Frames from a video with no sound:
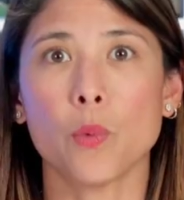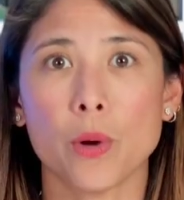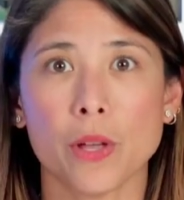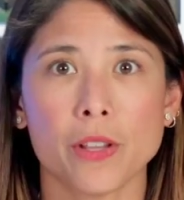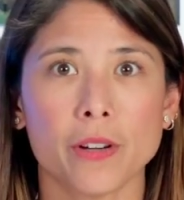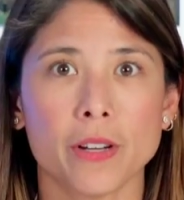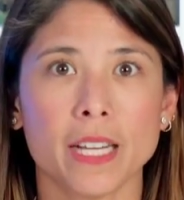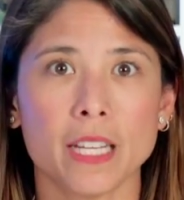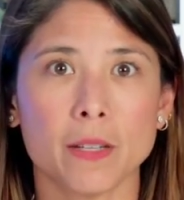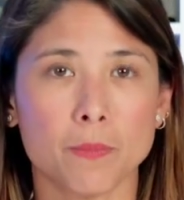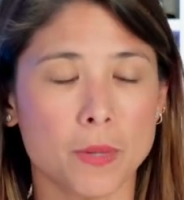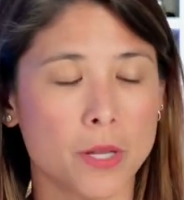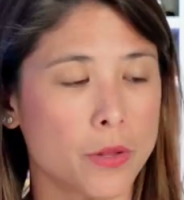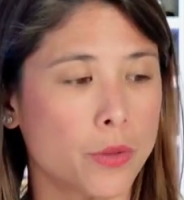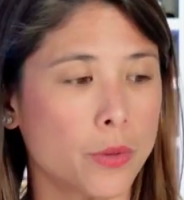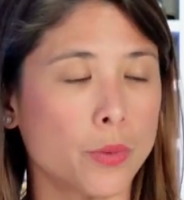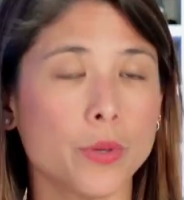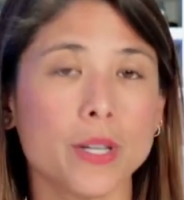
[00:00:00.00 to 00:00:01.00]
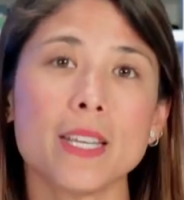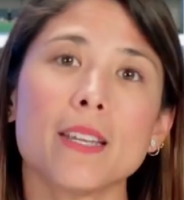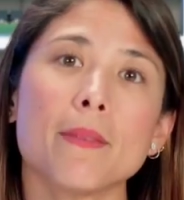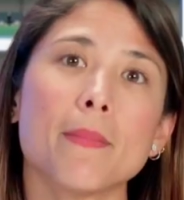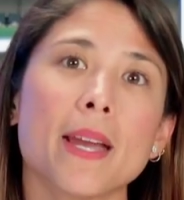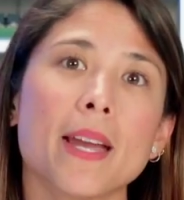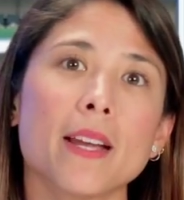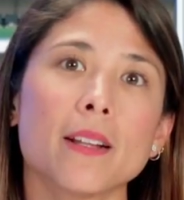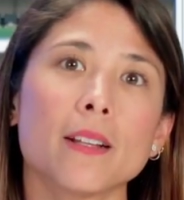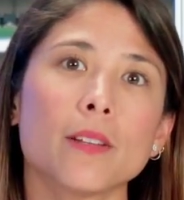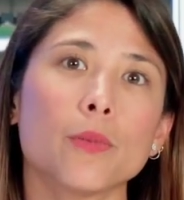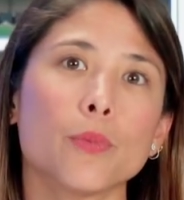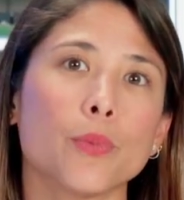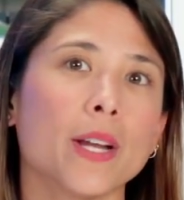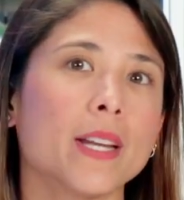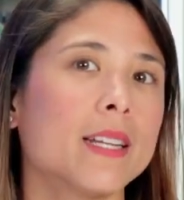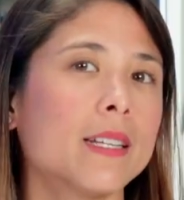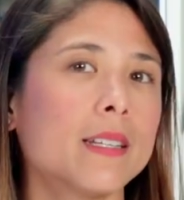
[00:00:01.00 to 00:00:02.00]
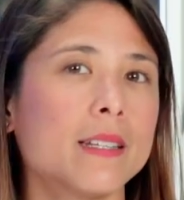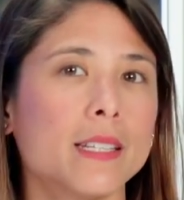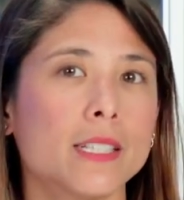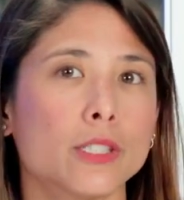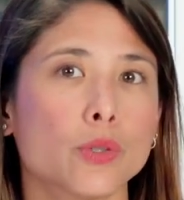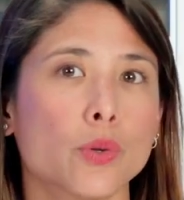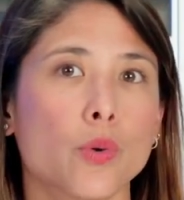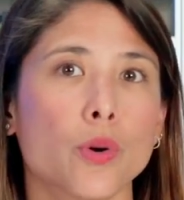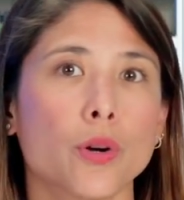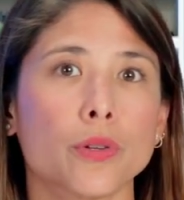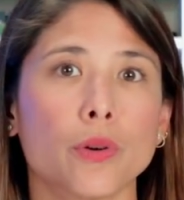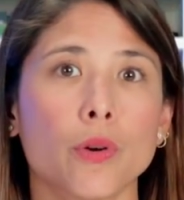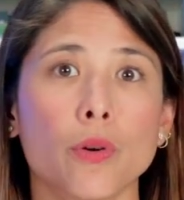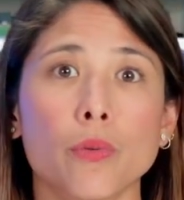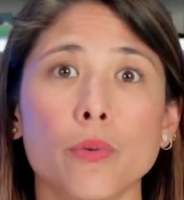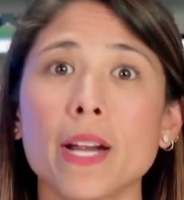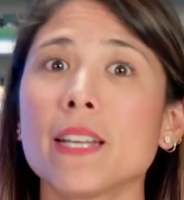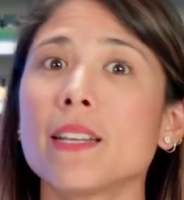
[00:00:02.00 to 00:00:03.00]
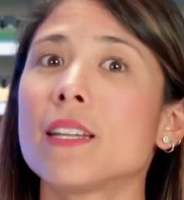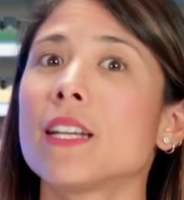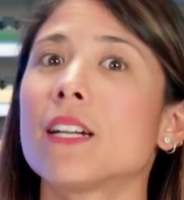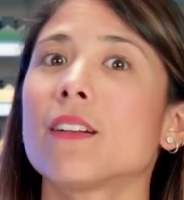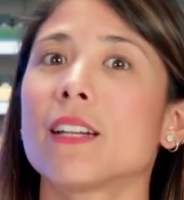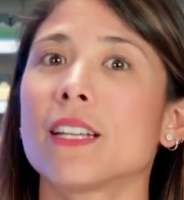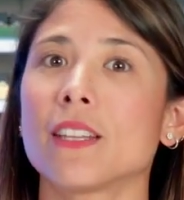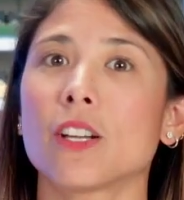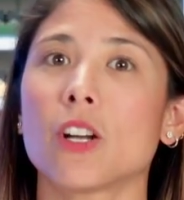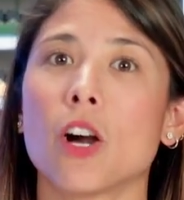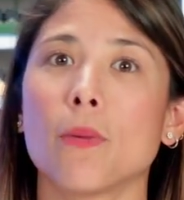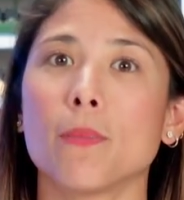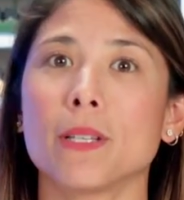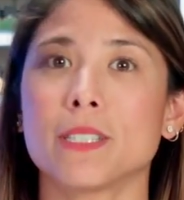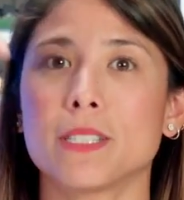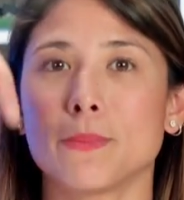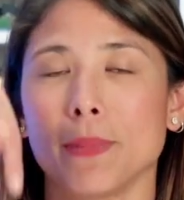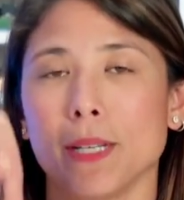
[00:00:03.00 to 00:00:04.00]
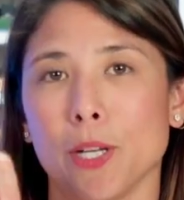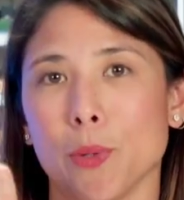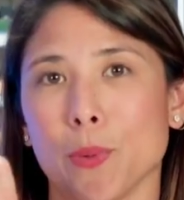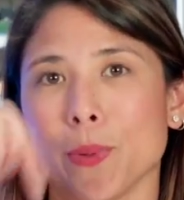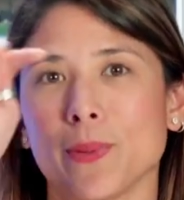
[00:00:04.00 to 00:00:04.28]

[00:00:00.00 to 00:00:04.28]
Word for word: whether it be through email, Reddit, Discord, or right here in the comments below.